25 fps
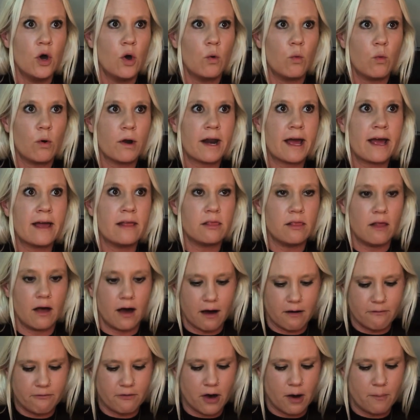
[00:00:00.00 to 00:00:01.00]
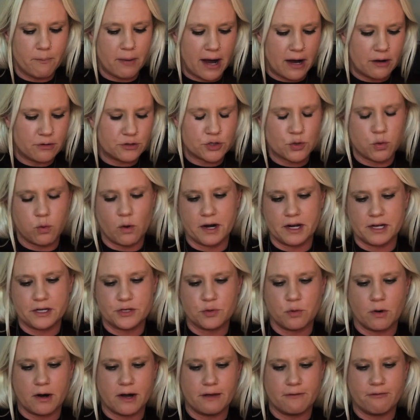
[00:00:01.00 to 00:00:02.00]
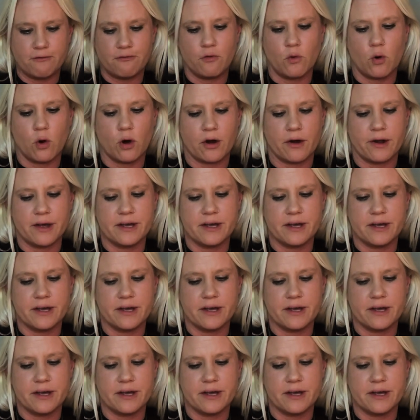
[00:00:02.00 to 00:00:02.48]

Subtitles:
What I love about 2024